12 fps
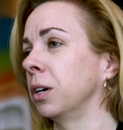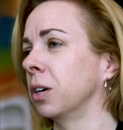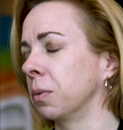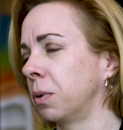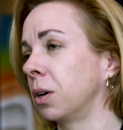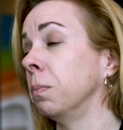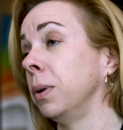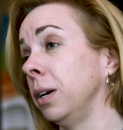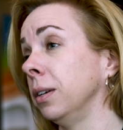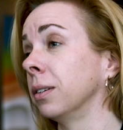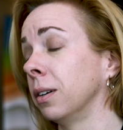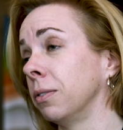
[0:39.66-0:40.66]
could
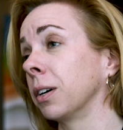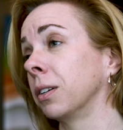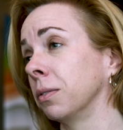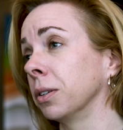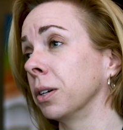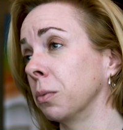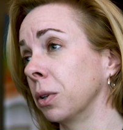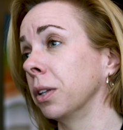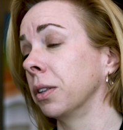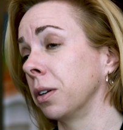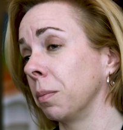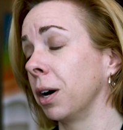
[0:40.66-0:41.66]
compete effectively with
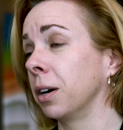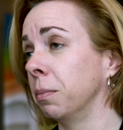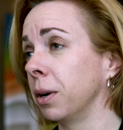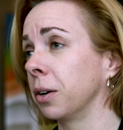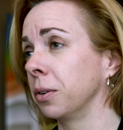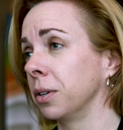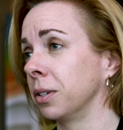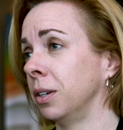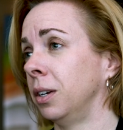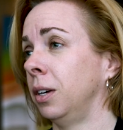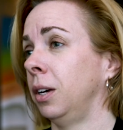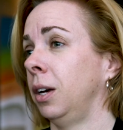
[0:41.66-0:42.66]
lithium-ion batteries.
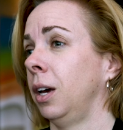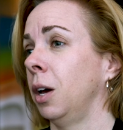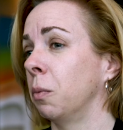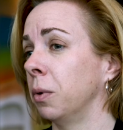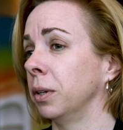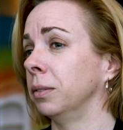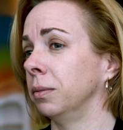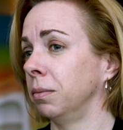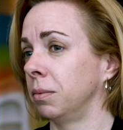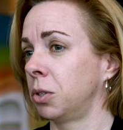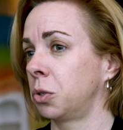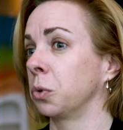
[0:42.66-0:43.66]
And what
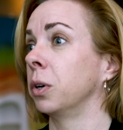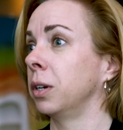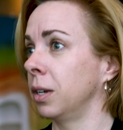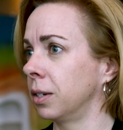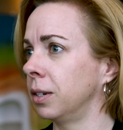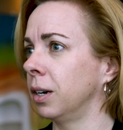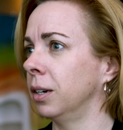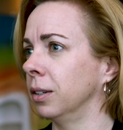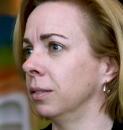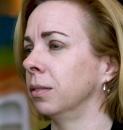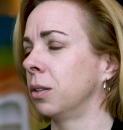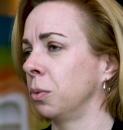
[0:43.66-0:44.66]
StorEn has
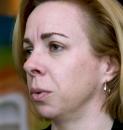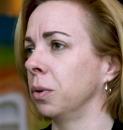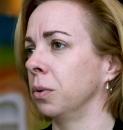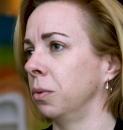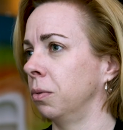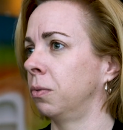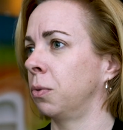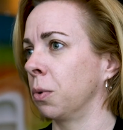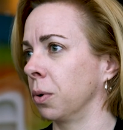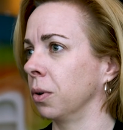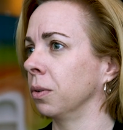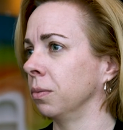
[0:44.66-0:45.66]
done through
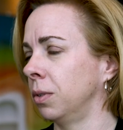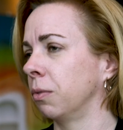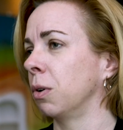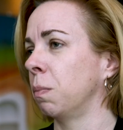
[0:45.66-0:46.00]
4 different